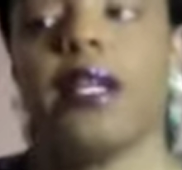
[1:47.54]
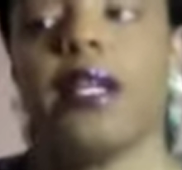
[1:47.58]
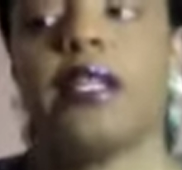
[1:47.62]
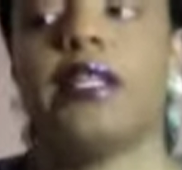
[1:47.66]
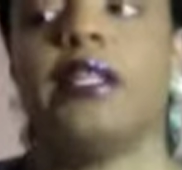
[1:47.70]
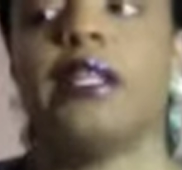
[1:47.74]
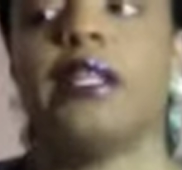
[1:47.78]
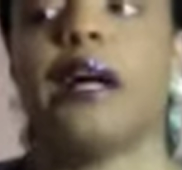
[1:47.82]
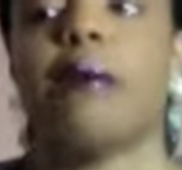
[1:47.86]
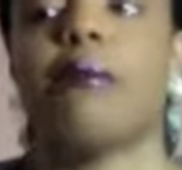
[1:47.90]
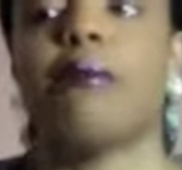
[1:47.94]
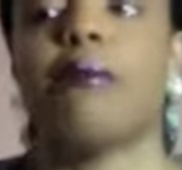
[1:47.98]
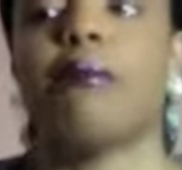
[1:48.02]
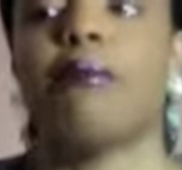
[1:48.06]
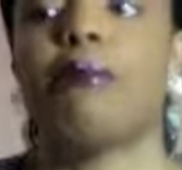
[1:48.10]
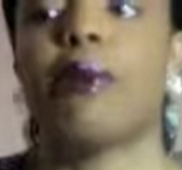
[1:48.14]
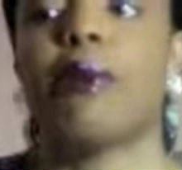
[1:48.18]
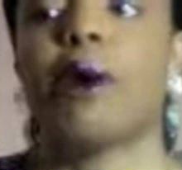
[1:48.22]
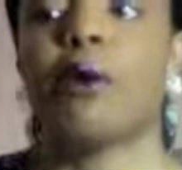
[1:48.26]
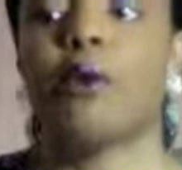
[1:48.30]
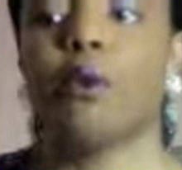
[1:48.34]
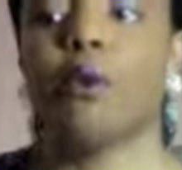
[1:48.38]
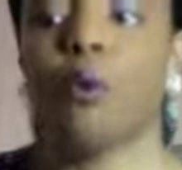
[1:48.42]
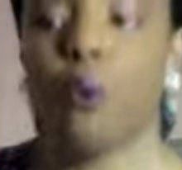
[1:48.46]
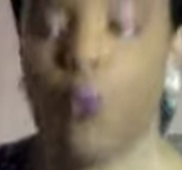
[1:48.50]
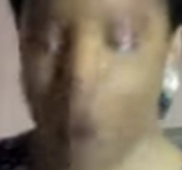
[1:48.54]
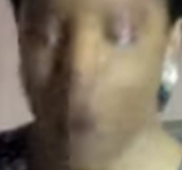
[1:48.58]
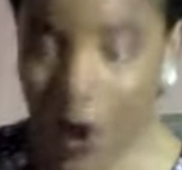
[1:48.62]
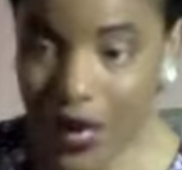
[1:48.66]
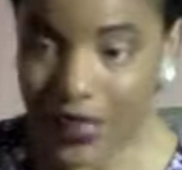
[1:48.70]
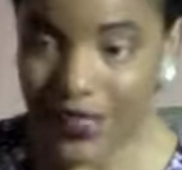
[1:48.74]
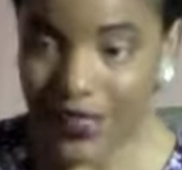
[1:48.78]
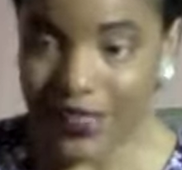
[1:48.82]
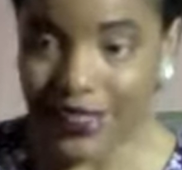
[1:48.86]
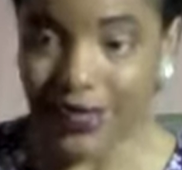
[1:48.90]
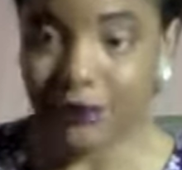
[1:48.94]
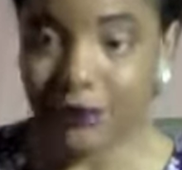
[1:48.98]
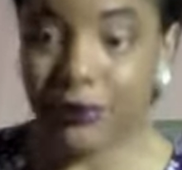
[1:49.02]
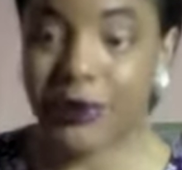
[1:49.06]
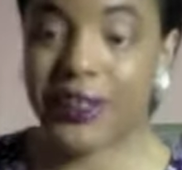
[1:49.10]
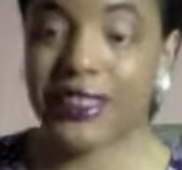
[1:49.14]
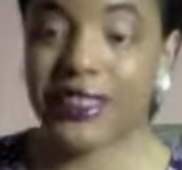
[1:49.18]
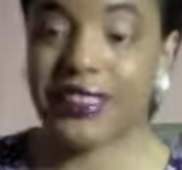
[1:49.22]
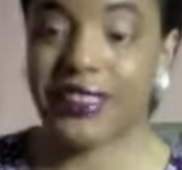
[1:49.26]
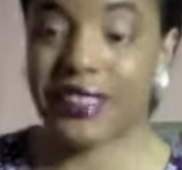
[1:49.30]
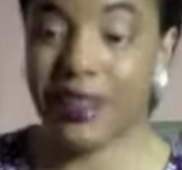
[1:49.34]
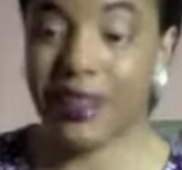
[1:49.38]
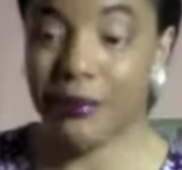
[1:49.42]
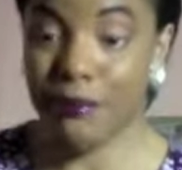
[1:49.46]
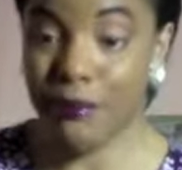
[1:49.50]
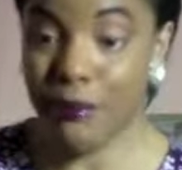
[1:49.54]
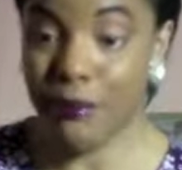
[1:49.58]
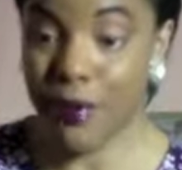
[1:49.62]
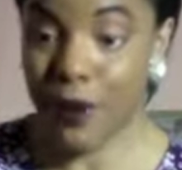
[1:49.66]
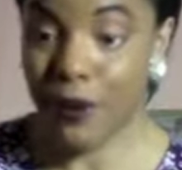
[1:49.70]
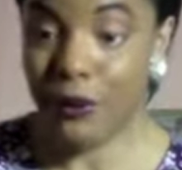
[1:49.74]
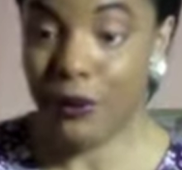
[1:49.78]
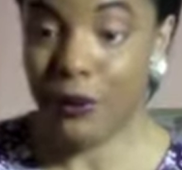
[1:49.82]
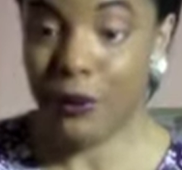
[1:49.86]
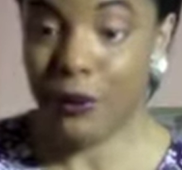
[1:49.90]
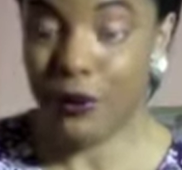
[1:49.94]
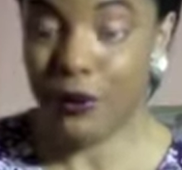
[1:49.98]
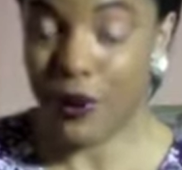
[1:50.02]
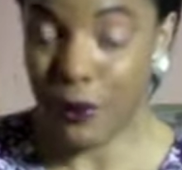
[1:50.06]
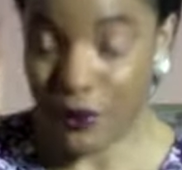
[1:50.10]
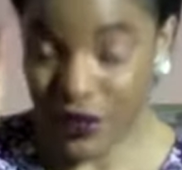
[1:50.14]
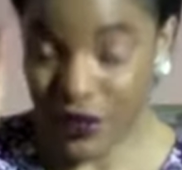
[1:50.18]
Number one, the